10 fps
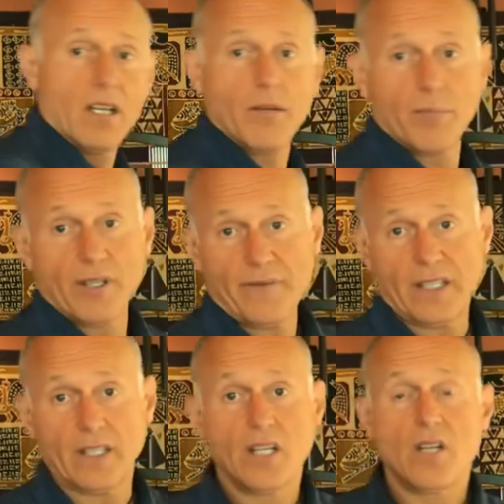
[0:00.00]

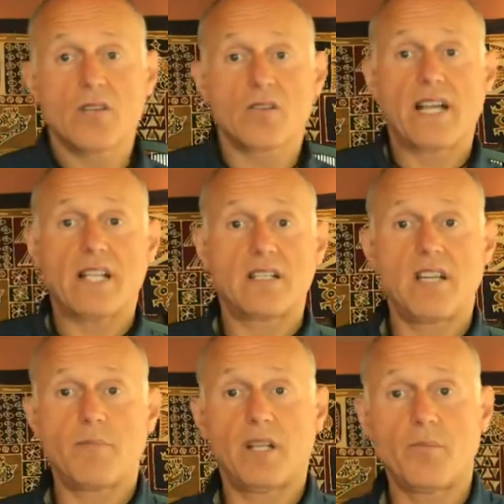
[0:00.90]
Perfect. So that's
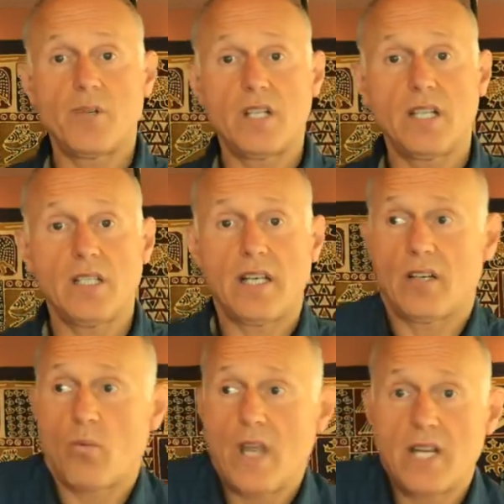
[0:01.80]
deep belly breathing, and a
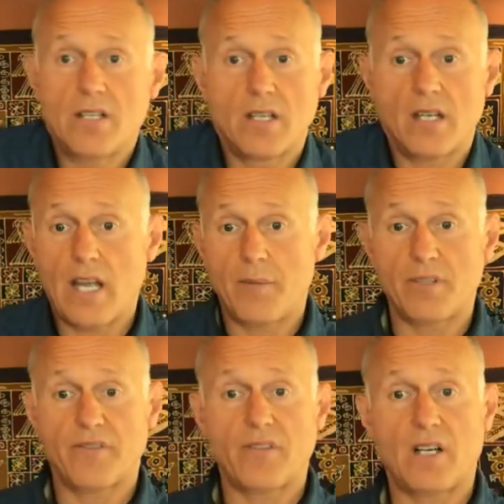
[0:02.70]
way to
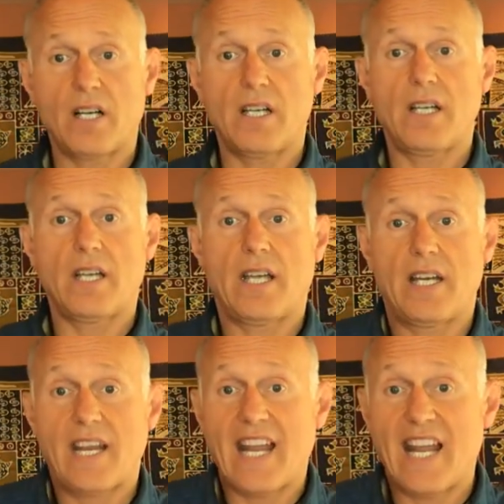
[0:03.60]
amplify and
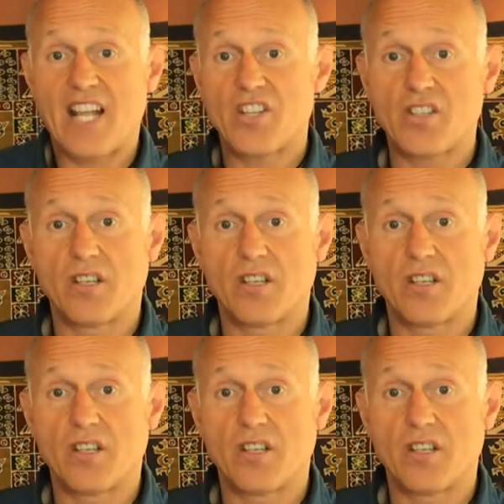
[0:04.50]
enhance your